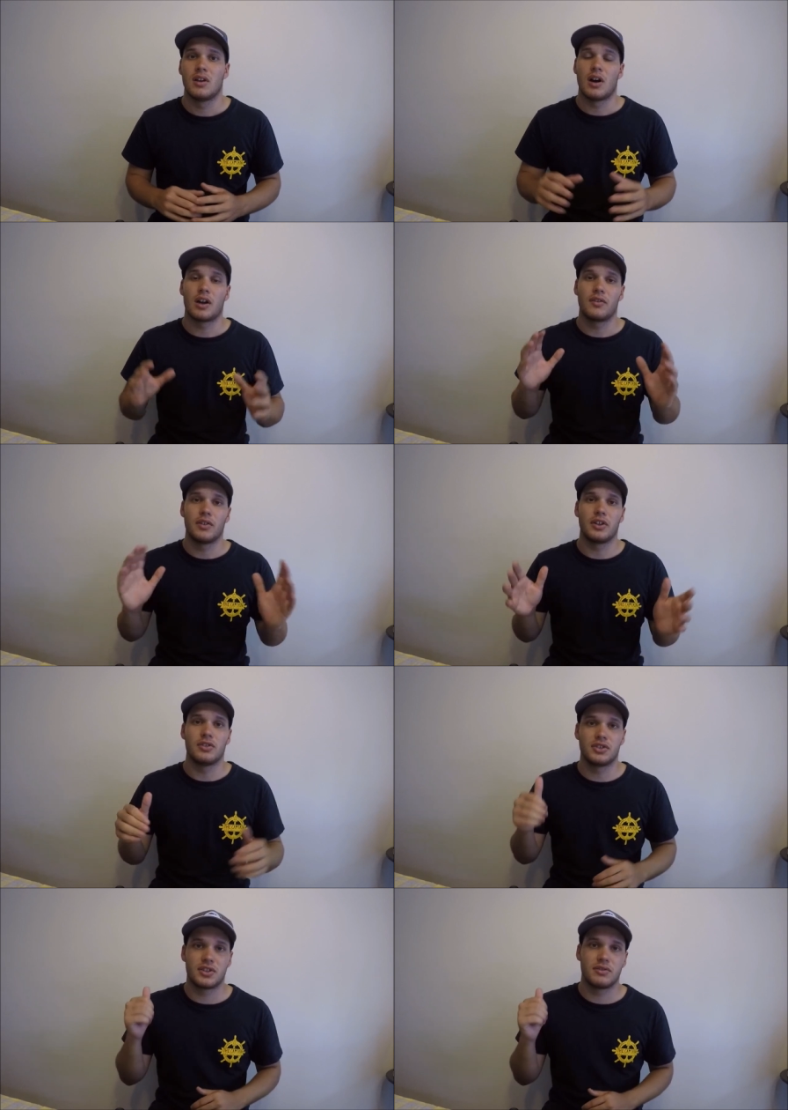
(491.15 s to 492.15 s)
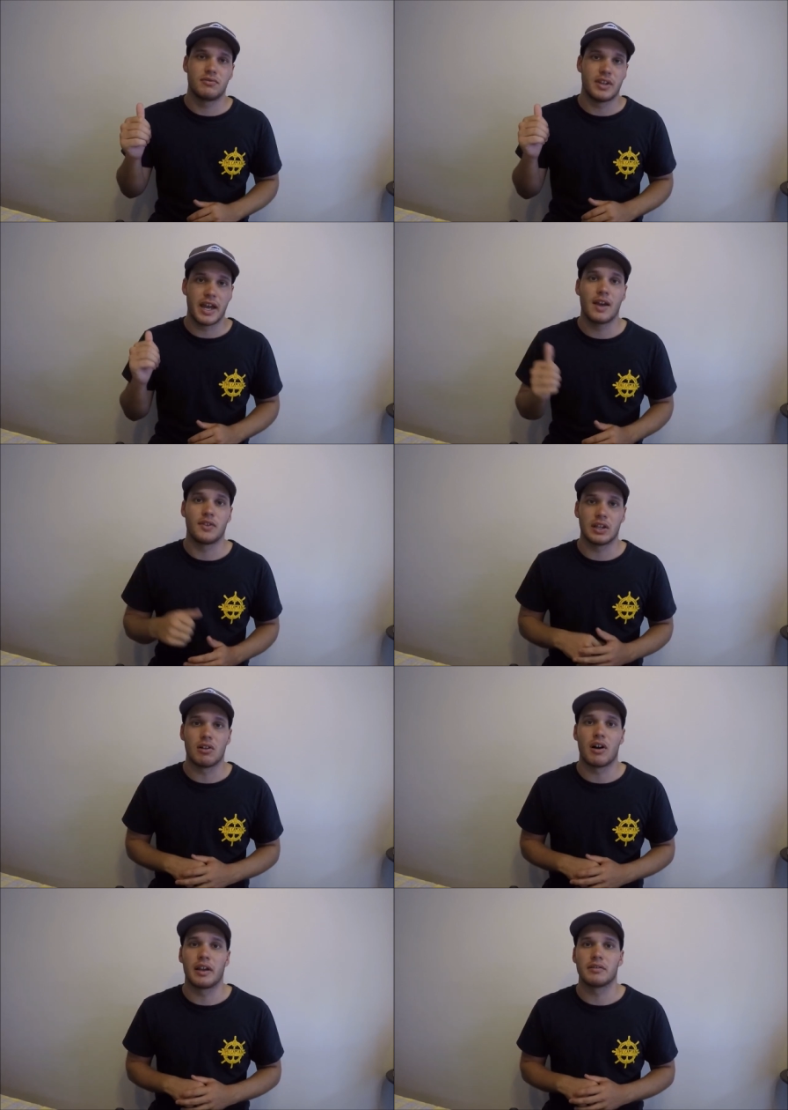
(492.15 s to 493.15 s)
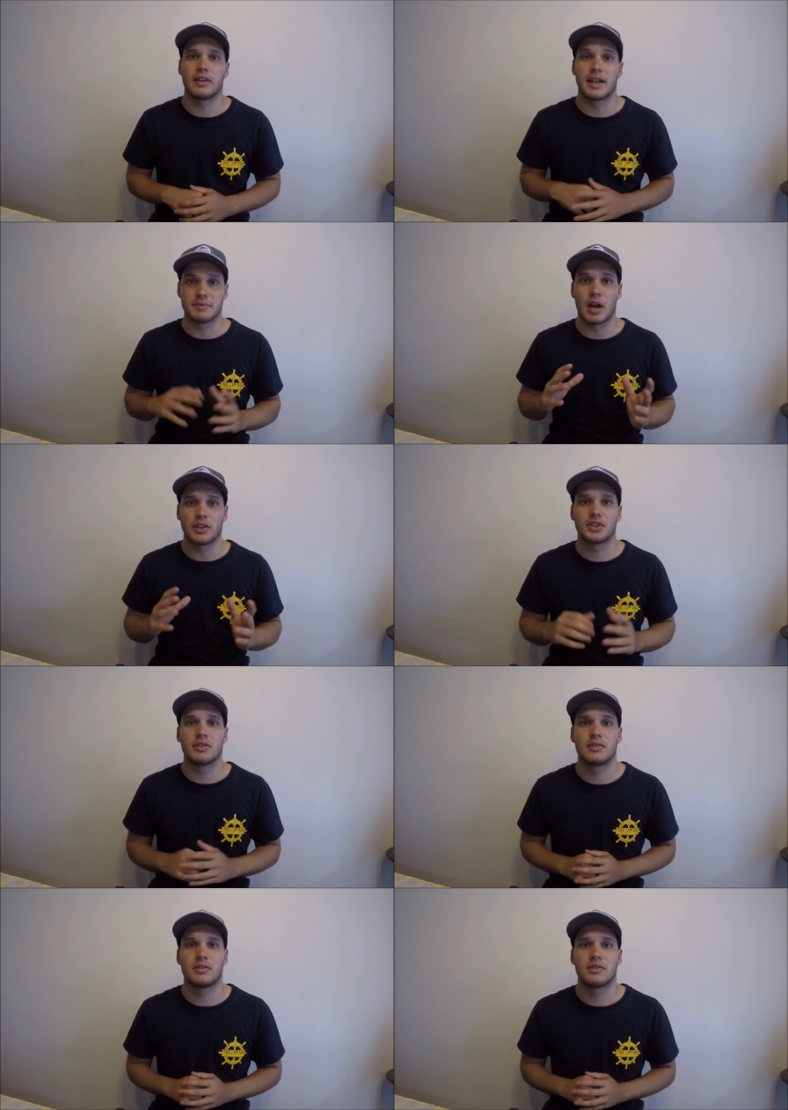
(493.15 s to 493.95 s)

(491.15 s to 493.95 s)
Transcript: I don't really use the heavier line as much.